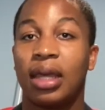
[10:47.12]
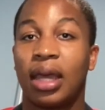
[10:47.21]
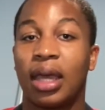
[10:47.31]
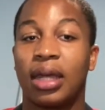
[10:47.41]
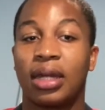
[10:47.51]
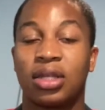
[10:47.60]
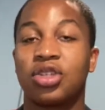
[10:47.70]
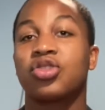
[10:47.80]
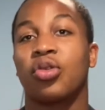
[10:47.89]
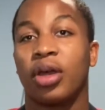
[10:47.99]
and it
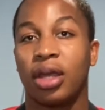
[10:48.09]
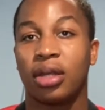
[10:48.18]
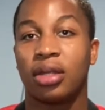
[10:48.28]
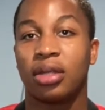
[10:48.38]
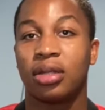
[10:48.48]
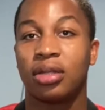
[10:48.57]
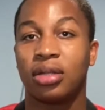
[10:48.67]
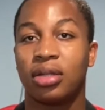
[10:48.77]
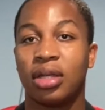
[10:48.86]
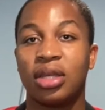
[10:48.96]
destroyed
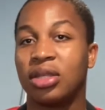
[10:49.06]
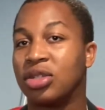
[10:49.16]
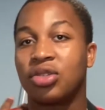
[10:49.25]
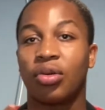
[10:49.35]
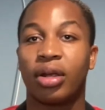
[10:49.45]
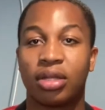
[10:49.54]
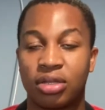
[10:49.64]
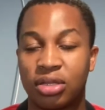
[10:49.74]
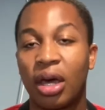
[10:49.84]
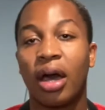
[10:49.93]
his
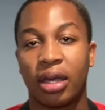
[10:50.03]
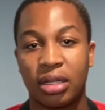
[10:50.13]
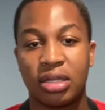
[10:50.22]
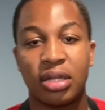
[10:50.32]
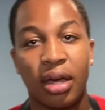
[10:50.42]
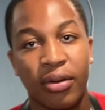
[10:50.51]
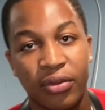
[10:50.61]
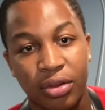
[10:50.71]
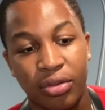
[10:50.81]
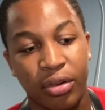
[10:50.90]
tongue and stuff
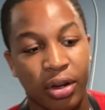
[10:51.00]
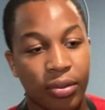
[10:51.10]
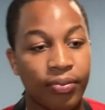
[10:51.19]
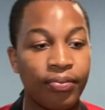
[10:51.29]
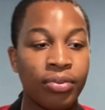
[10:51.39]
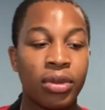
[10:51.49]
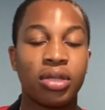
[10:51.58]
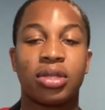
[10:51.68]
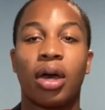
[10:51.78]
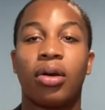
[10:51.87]
and throat.
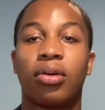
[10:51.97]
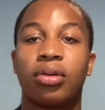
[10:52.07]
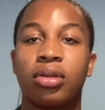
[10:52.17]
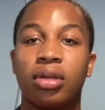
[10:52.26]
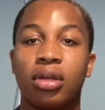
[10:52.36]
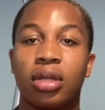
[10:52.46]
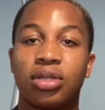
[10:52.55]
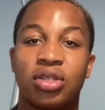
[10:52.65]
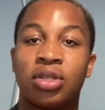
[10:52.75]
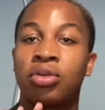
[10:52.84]
So
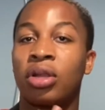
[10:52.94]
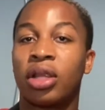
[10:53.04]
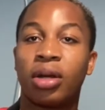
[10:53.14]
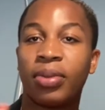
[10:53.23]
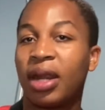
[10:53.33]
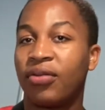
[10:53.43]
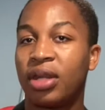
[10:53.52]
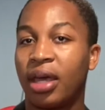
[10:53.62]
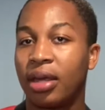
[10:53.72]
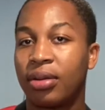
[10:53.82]
just to do a little bit every
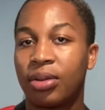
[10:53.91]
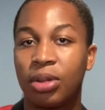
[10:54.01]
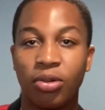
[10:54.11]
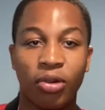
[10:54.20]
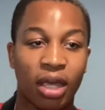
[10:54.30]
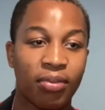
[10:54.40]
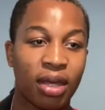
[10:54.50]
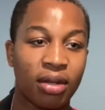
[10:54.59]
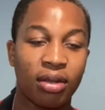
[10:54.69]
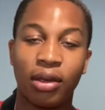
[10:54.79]
day,
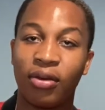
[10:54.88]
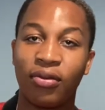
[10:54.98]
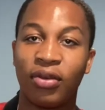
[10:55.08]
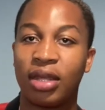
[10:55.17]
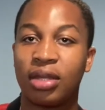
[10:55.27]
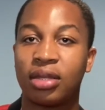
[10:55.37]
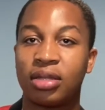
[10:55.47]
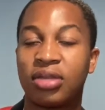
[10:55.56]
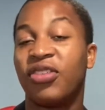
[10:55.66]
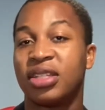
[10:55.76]
recommend
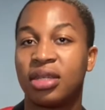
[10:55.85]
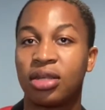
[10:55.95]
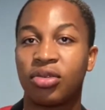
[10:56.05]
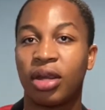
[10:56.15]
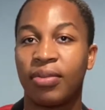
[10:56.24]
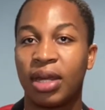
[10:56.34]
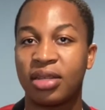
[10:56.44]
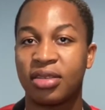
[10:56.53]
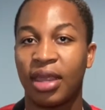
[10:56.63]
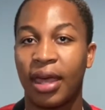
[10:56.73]
15 to 20 minutes
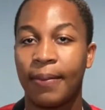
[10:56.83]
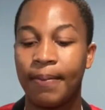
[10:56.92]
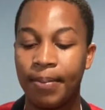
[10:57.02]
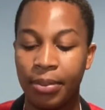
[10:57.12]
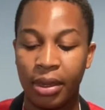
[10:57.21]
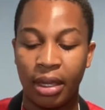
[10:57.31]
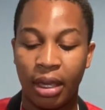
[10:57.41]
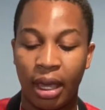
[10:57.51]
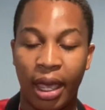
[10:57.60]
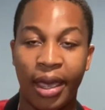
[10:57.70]
of that,
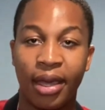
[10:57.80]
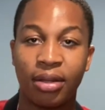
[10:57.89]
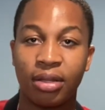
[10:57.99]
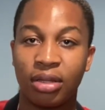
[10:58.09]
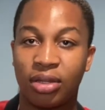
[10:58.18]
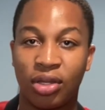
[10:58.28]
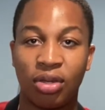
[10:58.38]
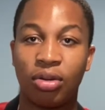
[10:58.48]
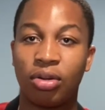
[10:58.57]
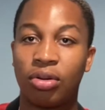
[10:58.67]
and
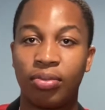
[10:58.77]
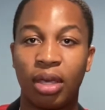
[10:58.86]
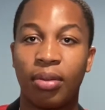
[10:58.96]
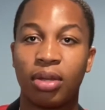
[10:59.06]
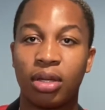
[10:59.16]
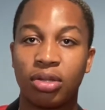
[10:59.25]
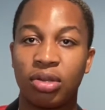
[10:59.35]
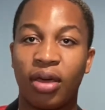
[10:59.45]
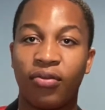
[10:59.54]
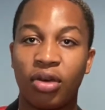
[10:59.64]
you'll be able to do
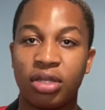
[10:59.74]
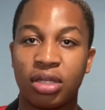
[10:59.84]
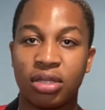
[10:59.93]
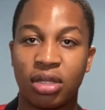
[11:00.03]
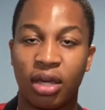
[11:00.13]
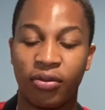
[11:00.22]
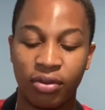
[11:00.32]
that voicing stuff.